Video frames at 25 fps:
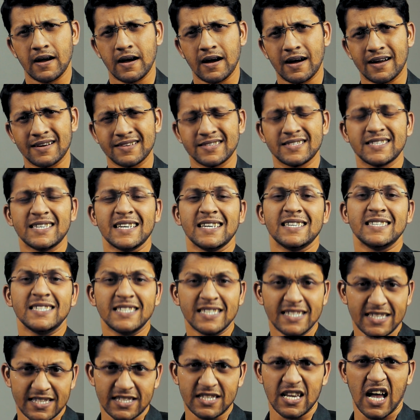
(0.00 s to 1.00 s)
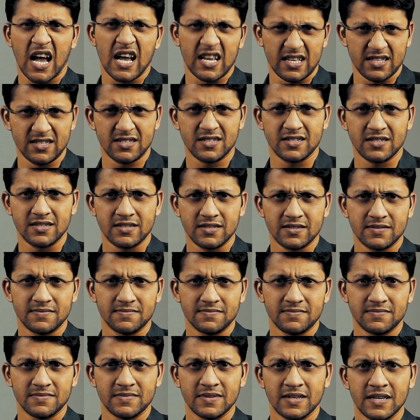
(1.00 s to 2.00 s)
are changing signs.
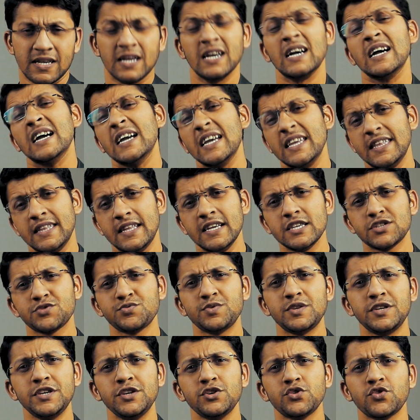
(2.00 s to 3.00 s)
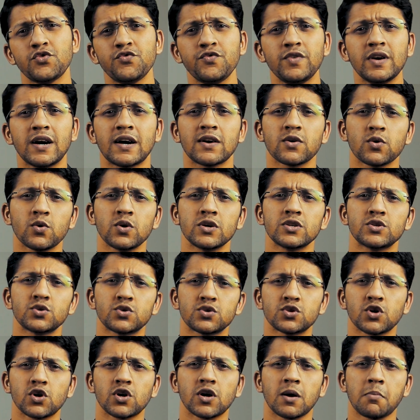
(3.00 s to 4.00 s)
In this video, we are going to
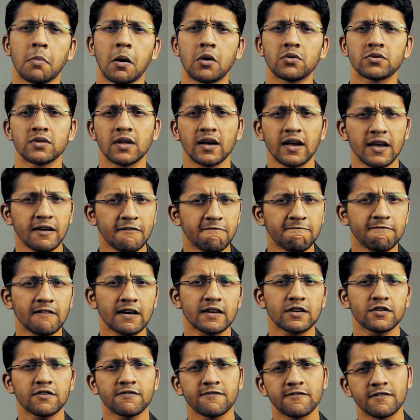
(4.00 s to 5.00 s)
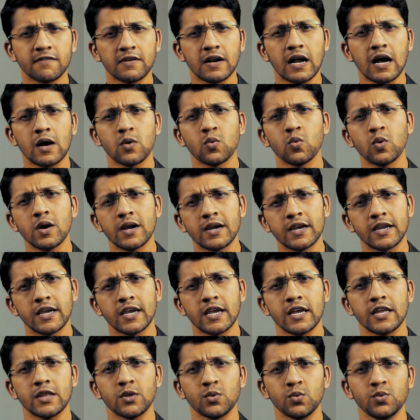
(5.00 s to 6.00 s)
talk about the effect of Rahu and
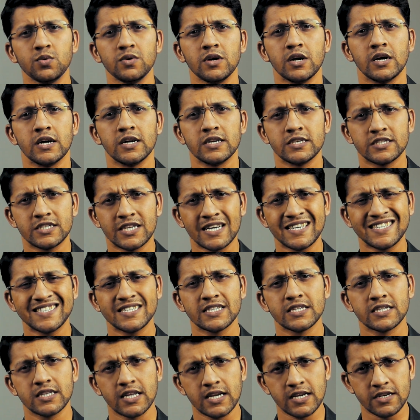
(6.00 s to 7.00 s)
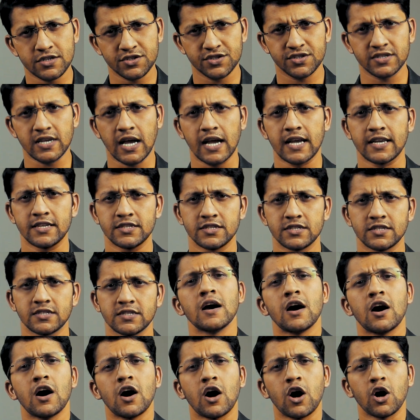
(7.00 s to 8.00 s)
Ketu changing their signs
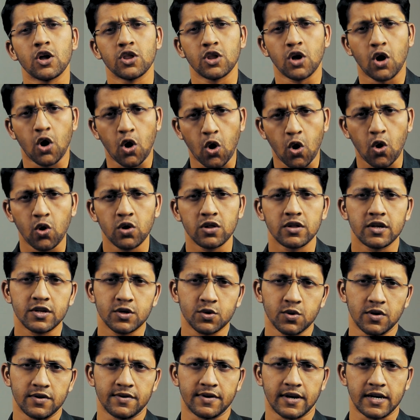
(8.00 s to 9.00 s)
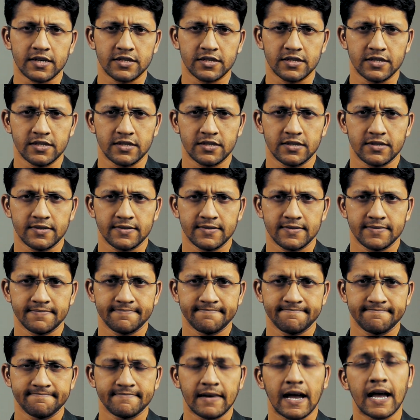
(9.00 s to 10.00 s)
on all the 12 Rashis
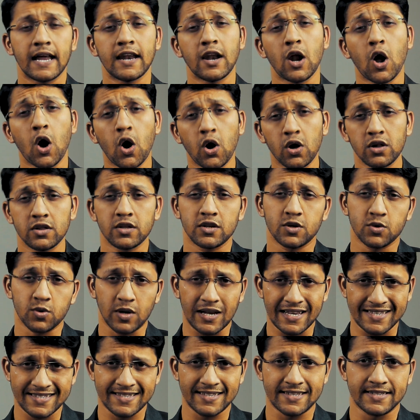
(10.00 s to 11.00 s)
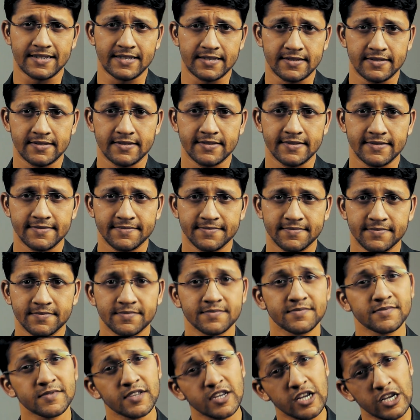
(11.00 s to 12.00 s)
and all the 12 Ascendants.
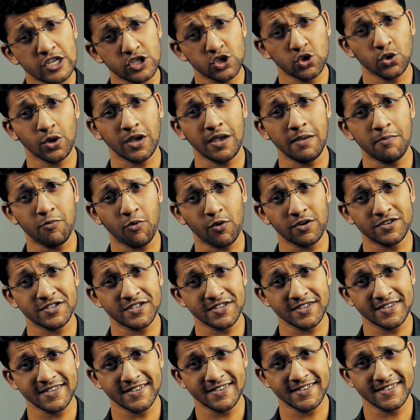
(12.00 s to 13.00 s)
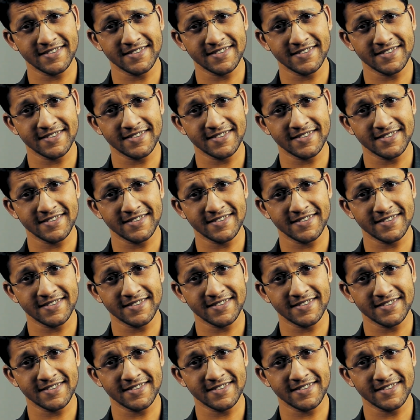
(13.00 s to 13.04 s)
So keep watching.